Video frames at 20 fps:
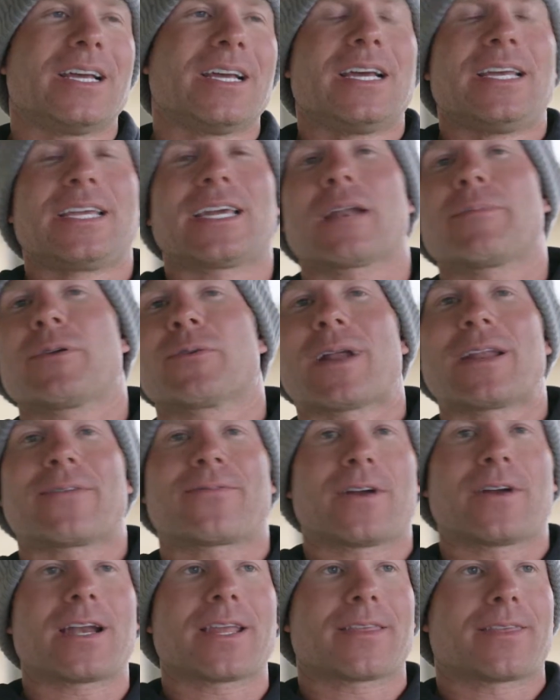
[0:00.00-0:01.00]
You gotta be ready
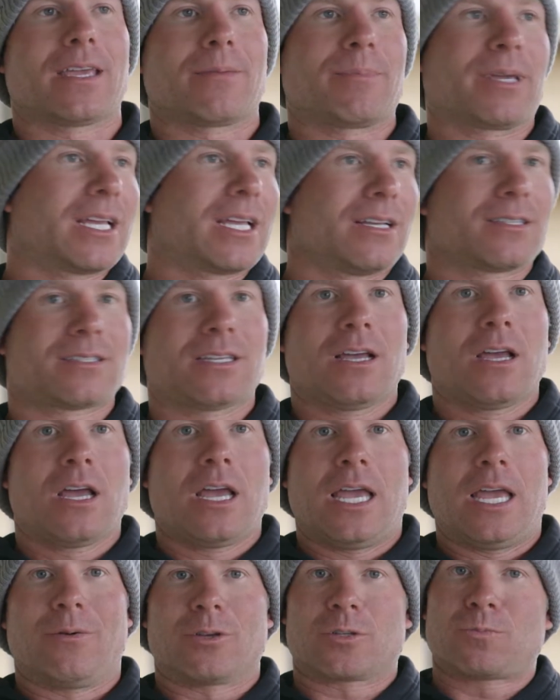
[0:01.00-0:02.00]
for anything because
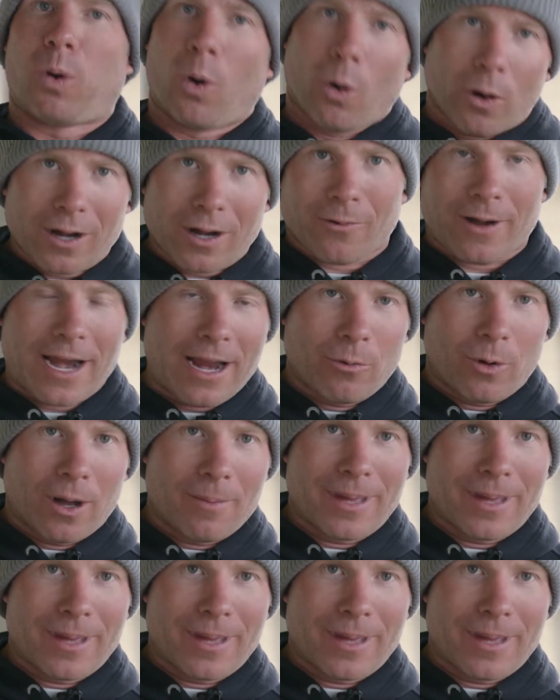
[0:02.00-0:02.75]
it was pouring rain one